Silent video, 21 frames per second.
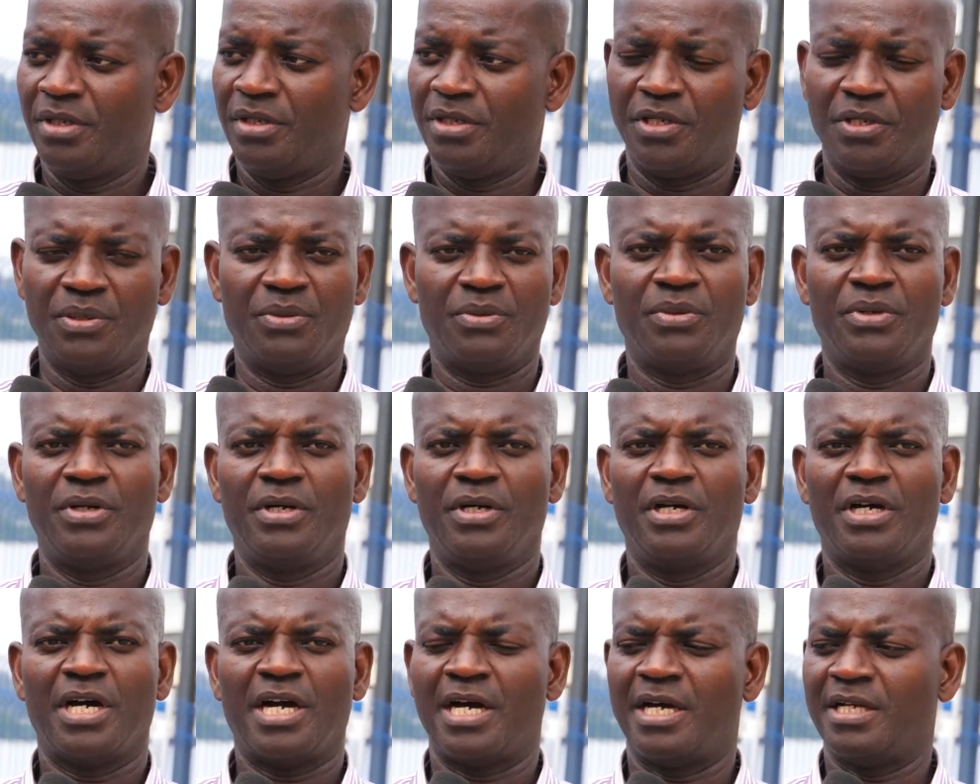you know.
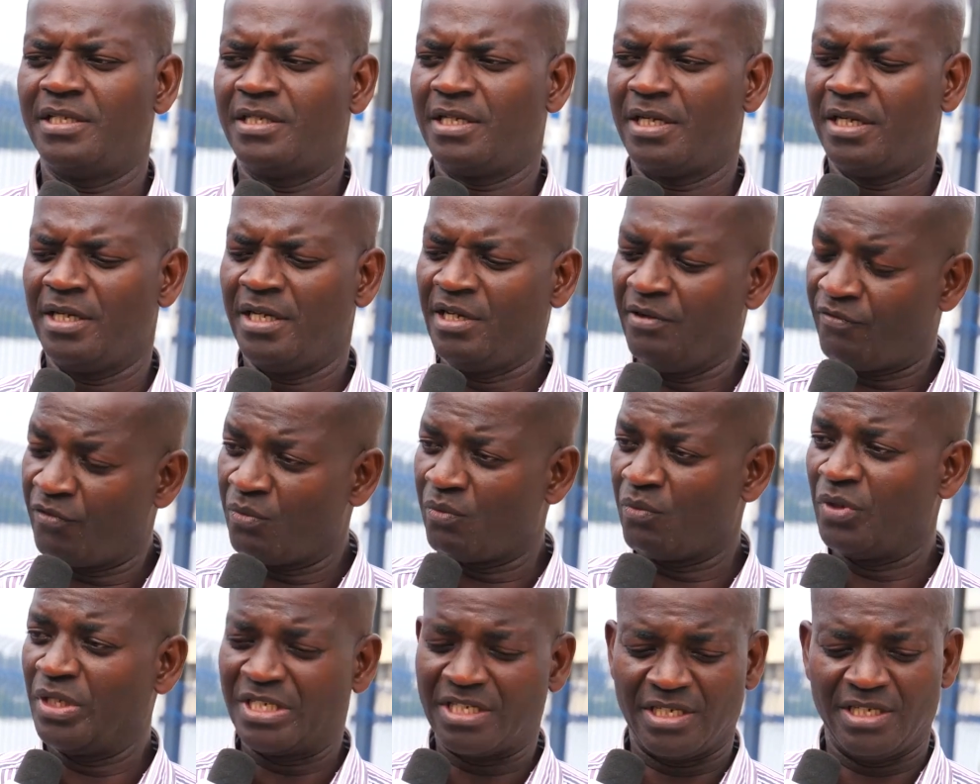And
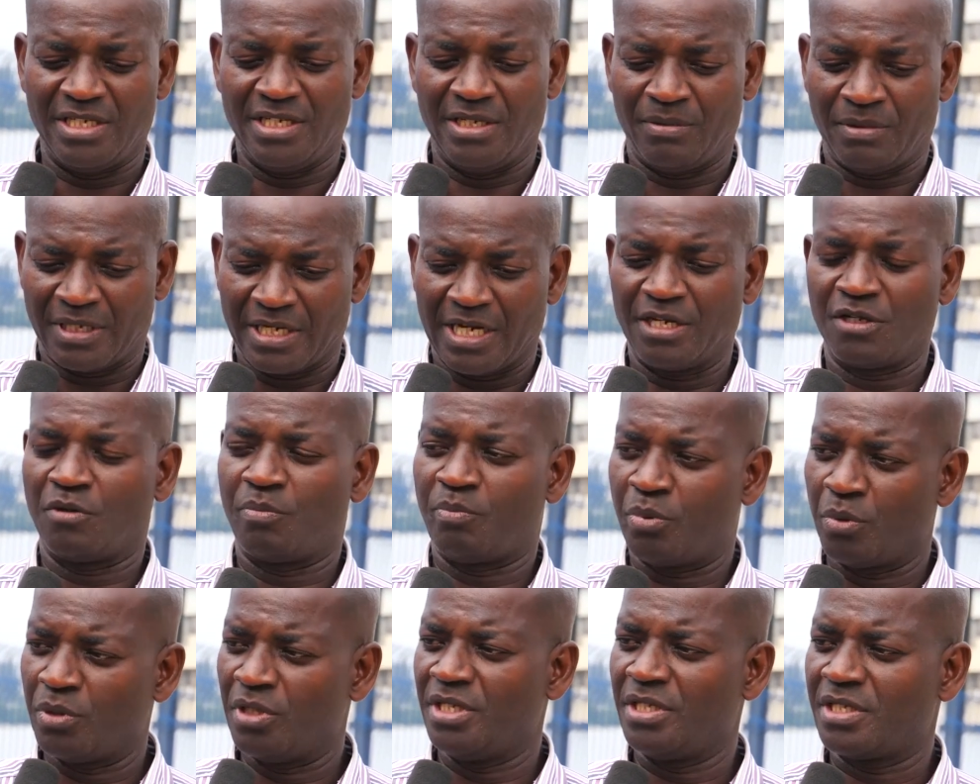even with the kind of
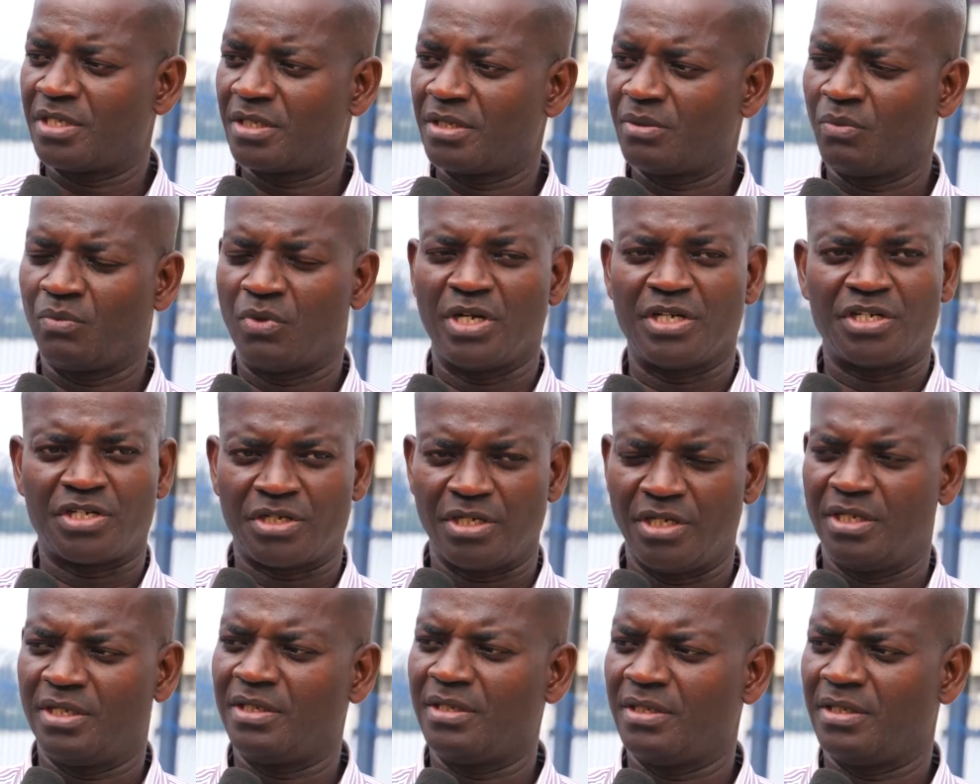police, we're
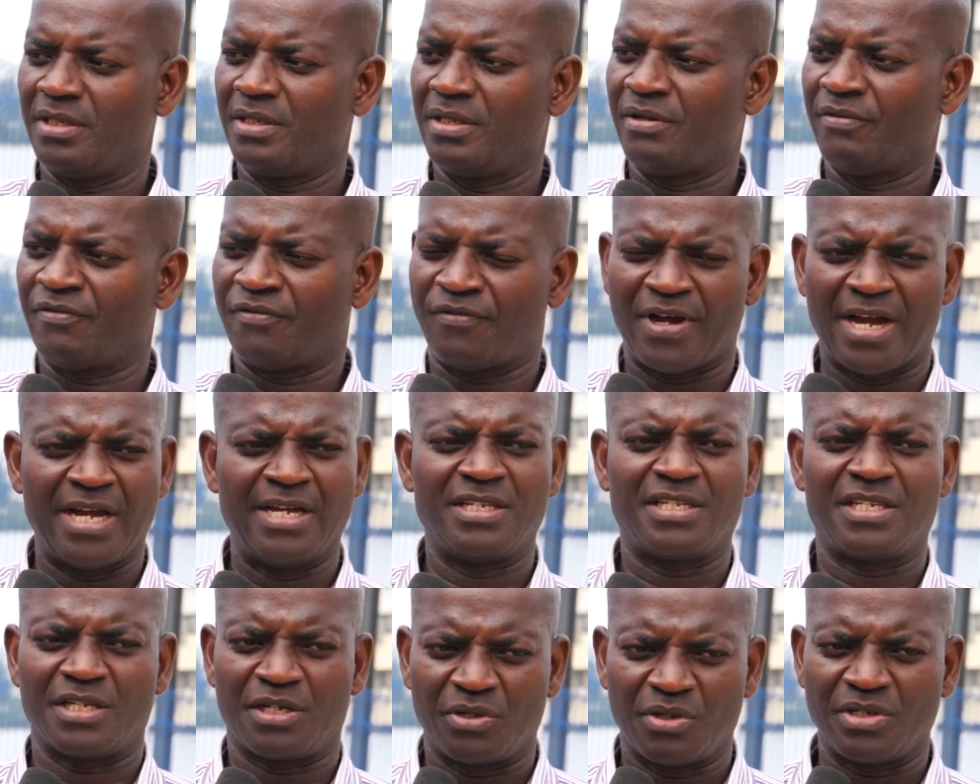trained, the
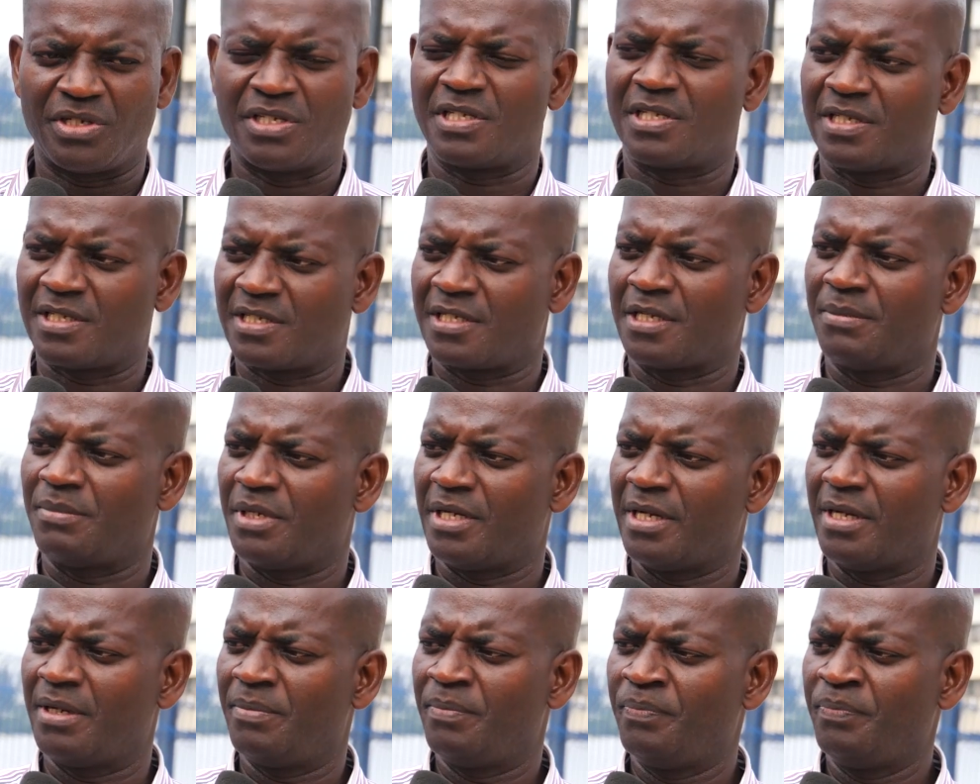refined security system
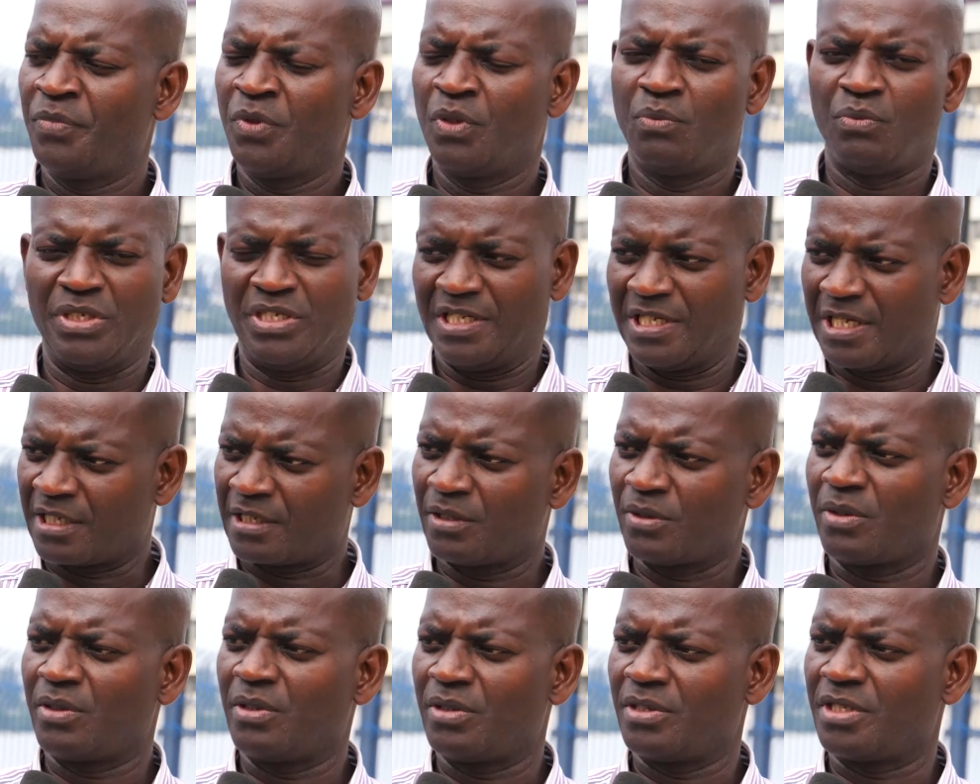there, with
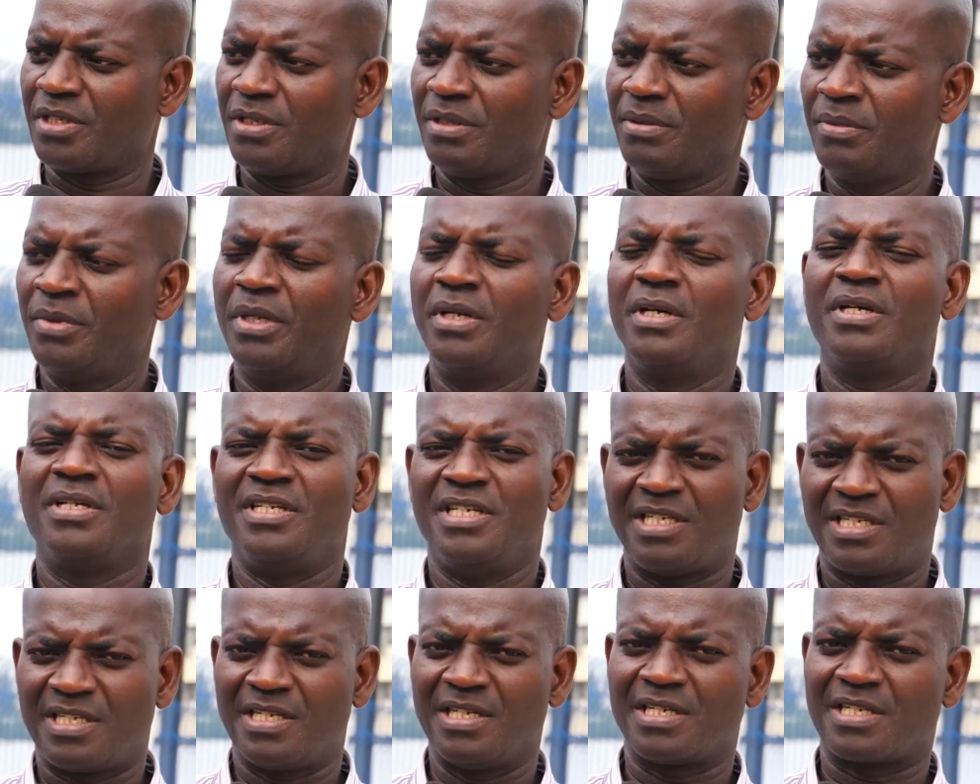technology,
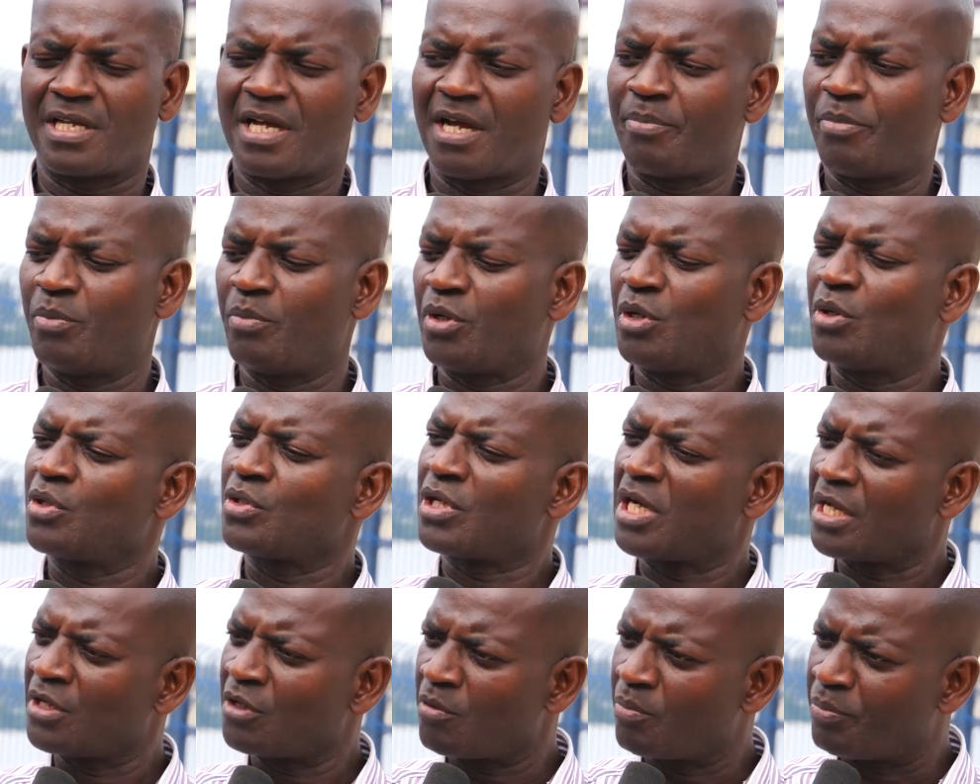these things happen because
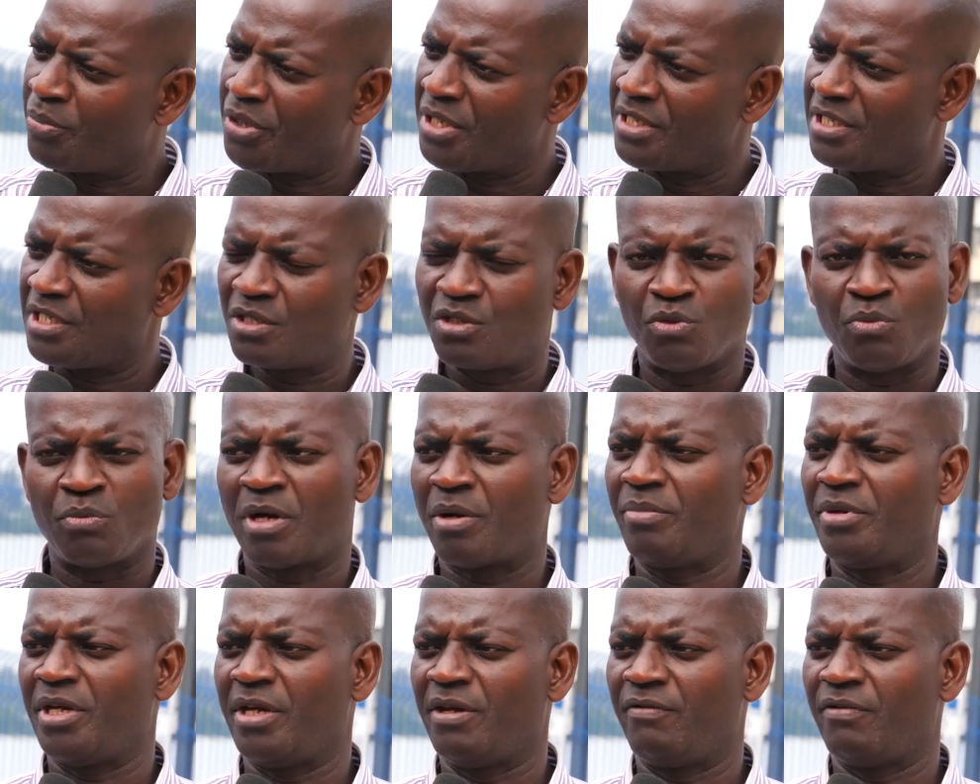you cannot predict
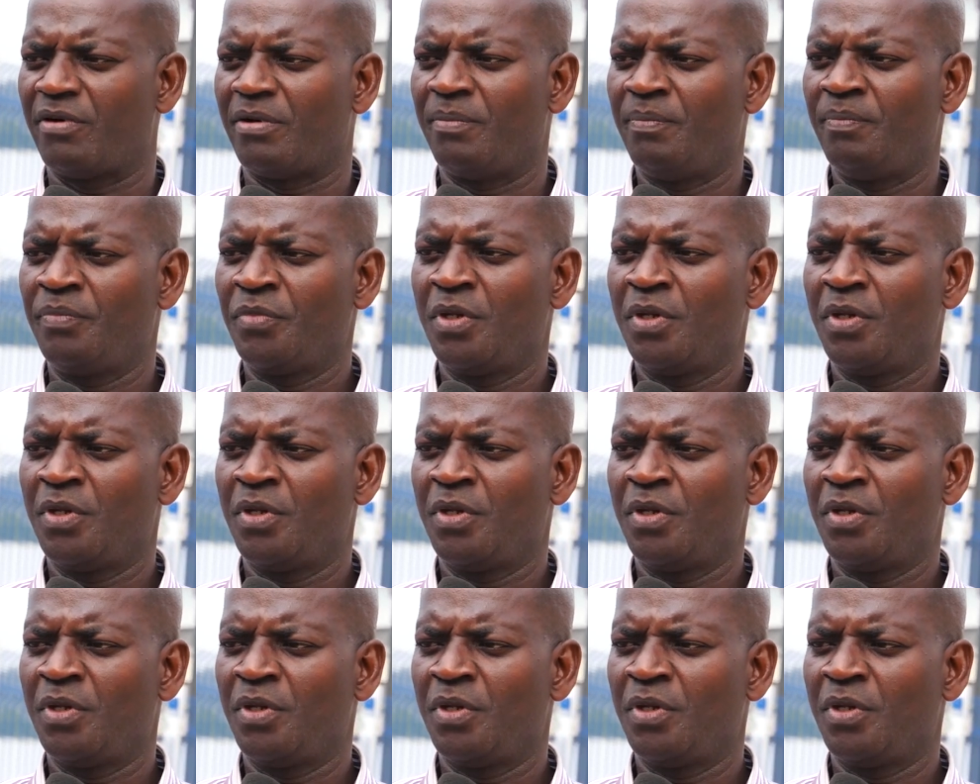human behavior.